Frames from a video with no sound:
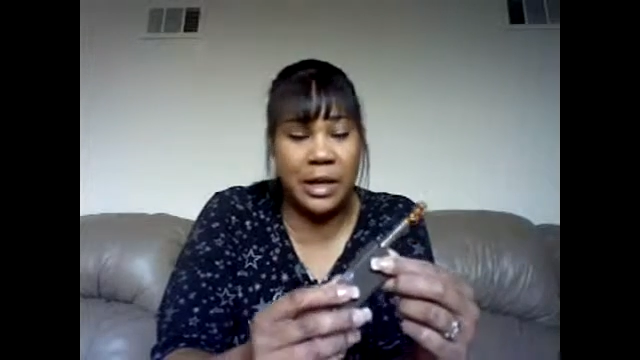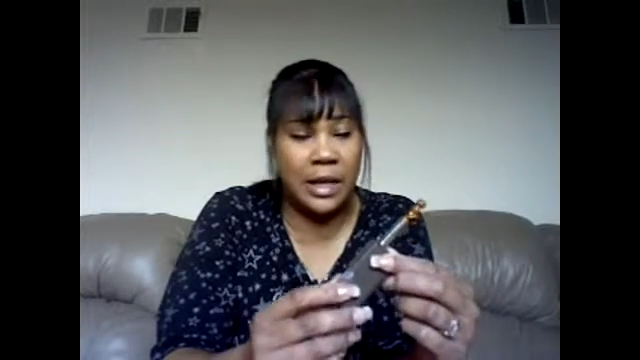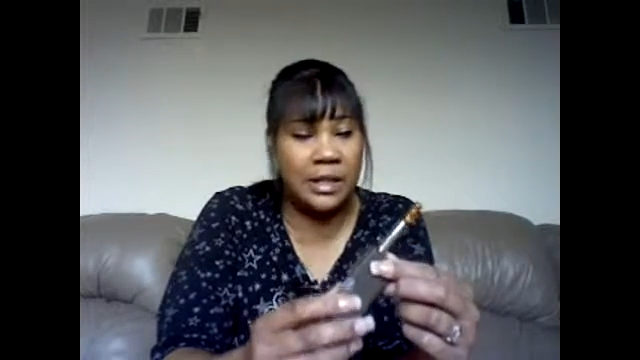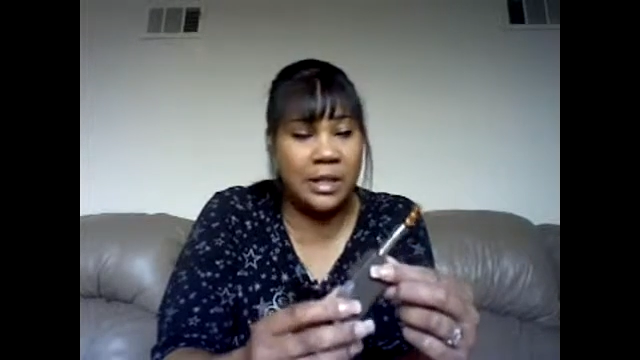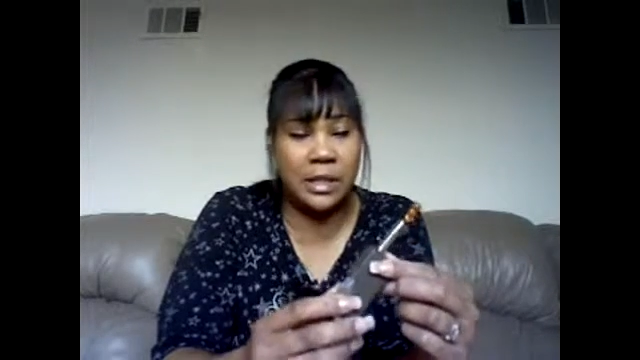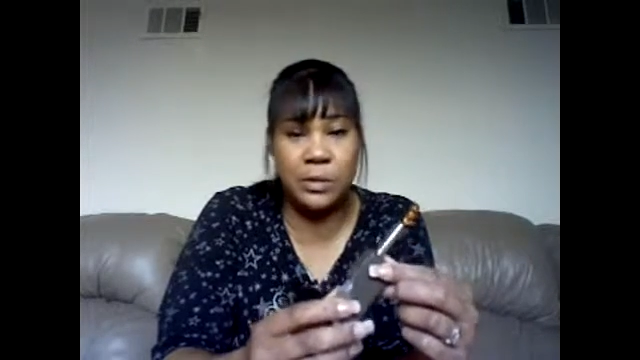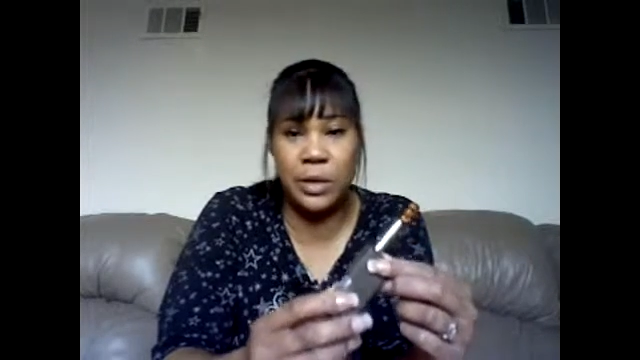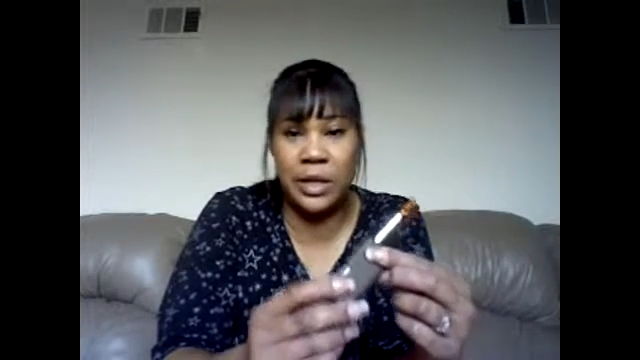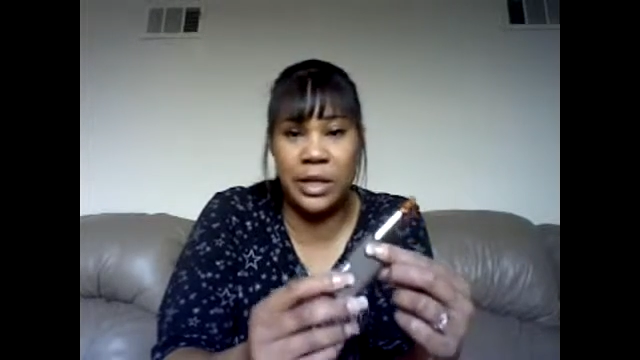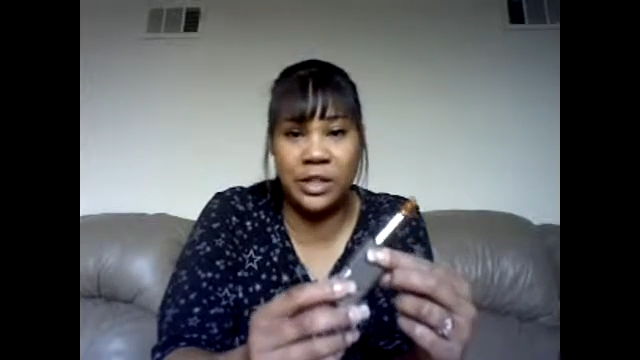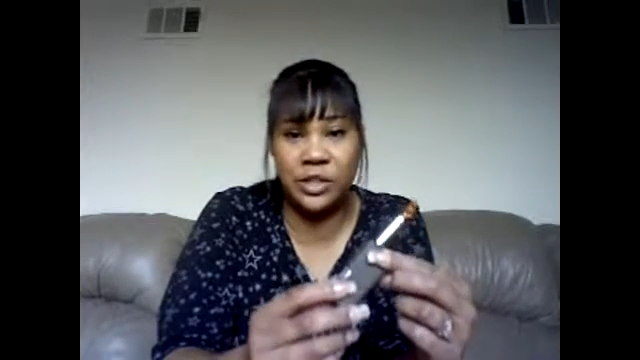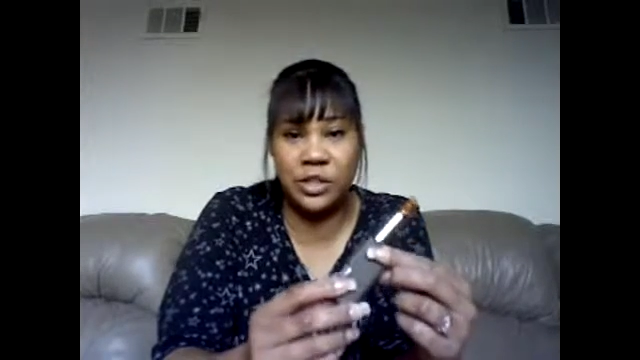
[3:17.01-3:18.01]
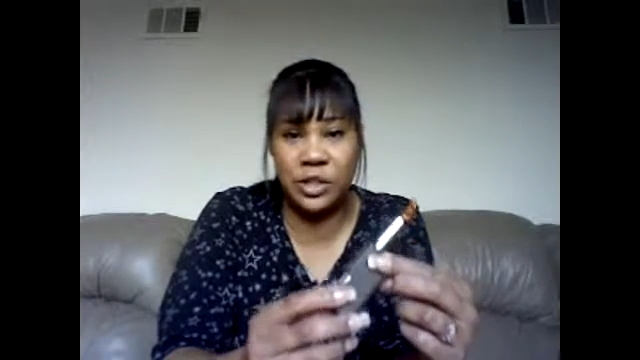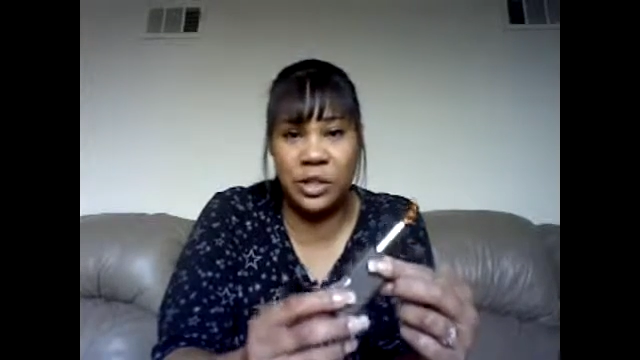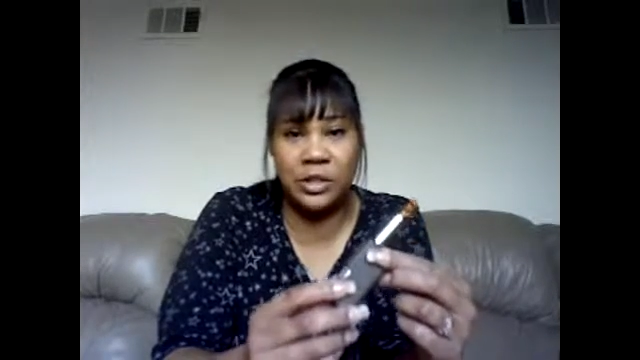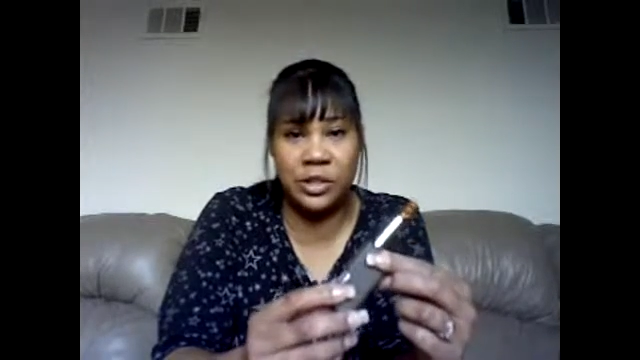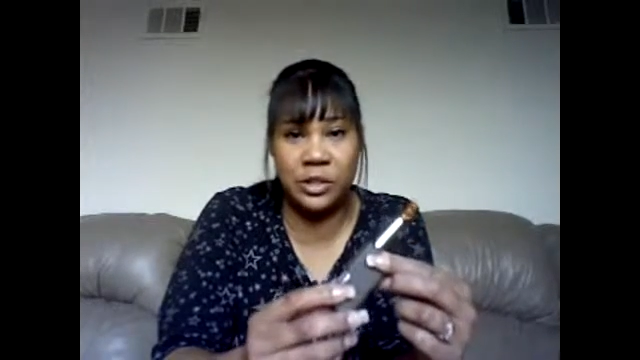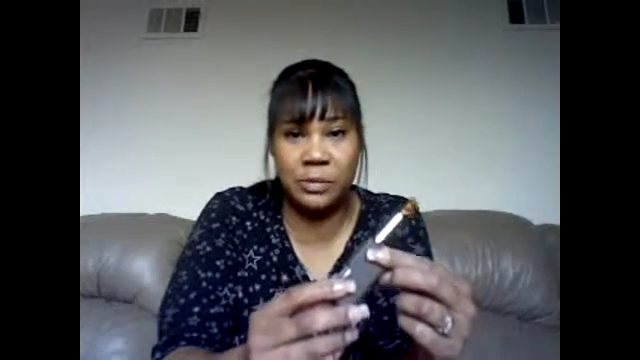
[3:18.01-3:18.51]
and I tell you what, it
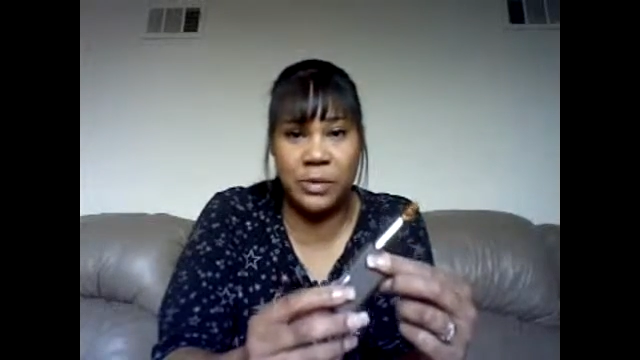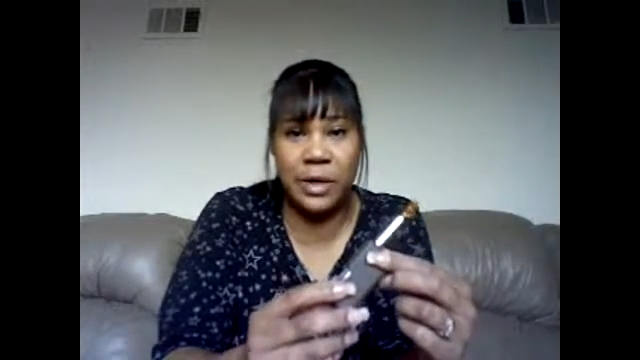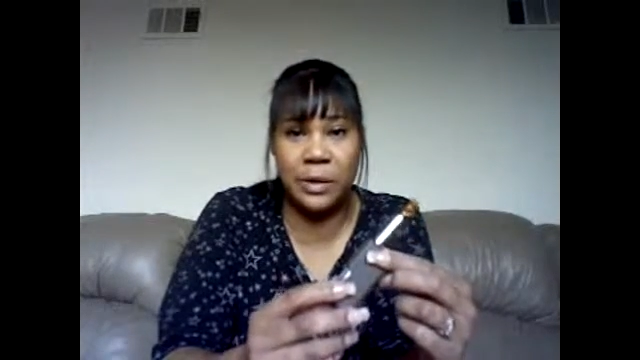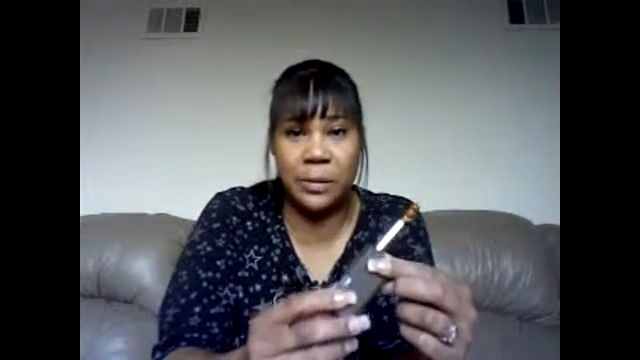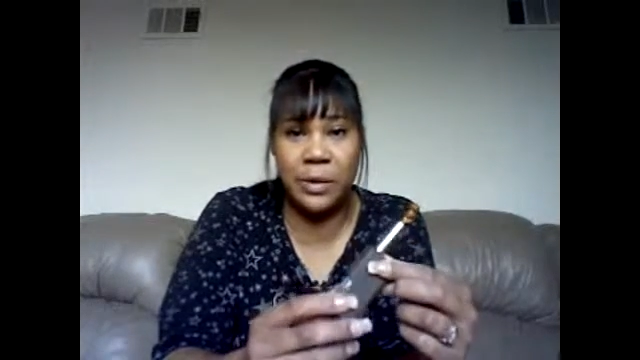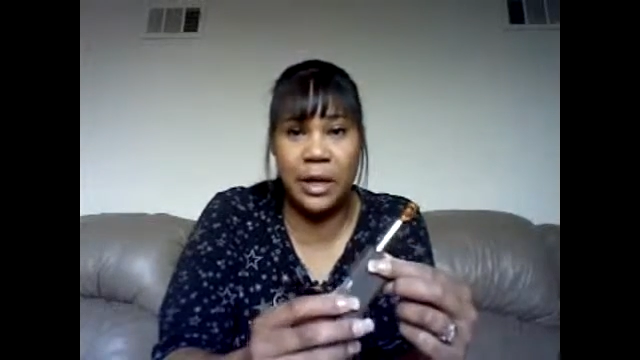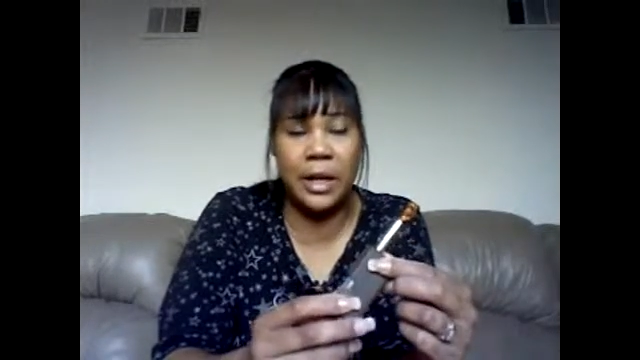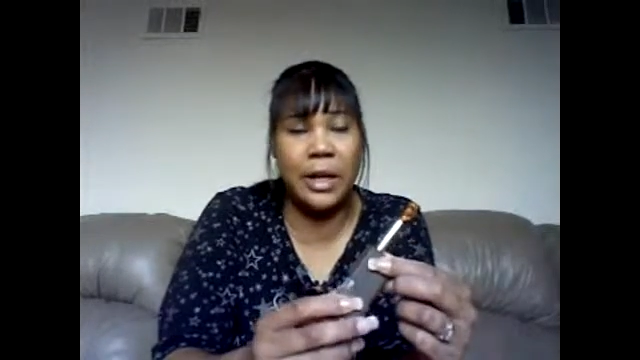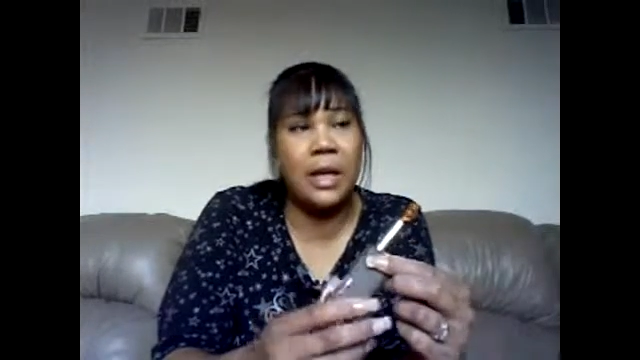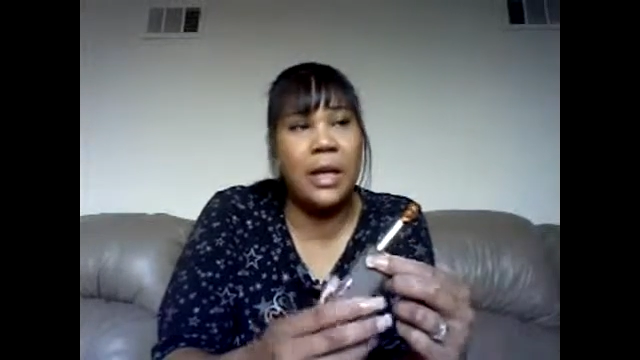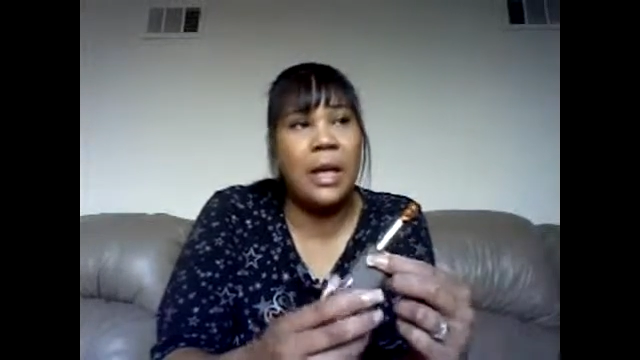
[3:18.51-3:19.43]
charged up right away.